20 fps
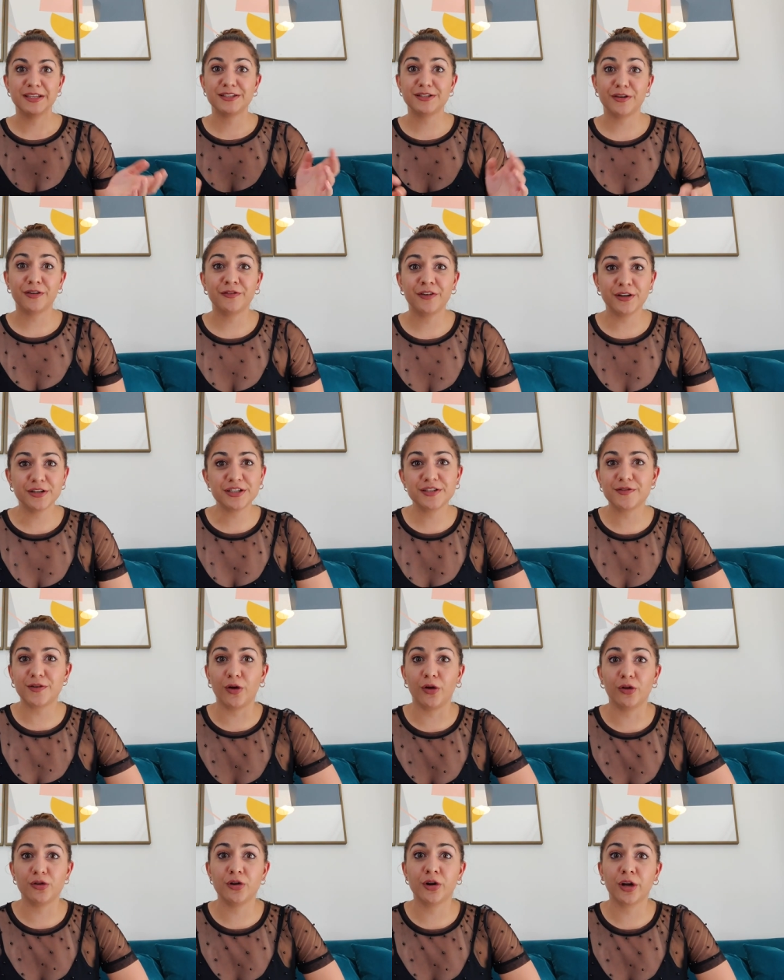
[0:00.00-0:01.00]
So first of
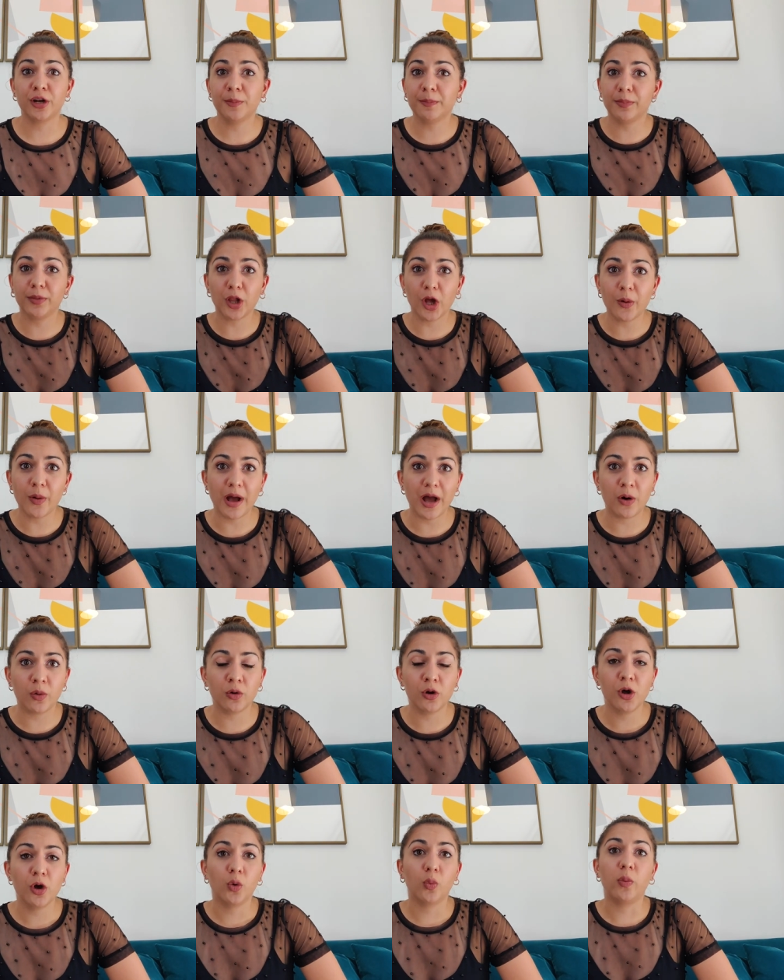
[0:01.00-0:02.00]
all, you're gonna blow
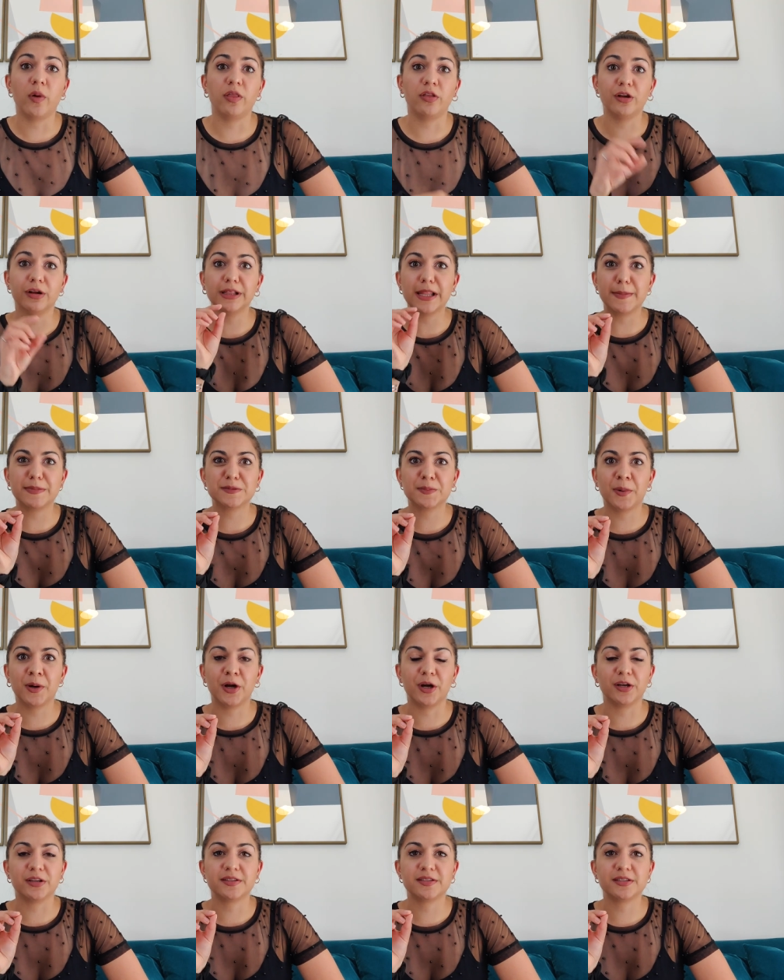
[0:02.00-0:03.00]
out with your lips
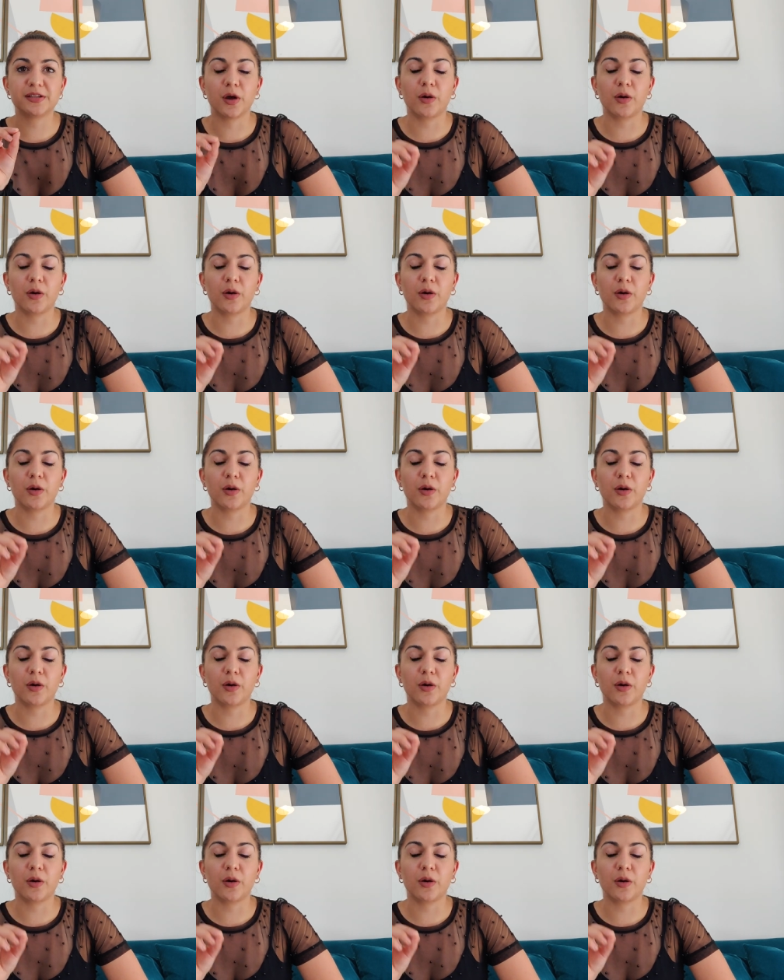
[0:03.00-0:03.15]
pursed,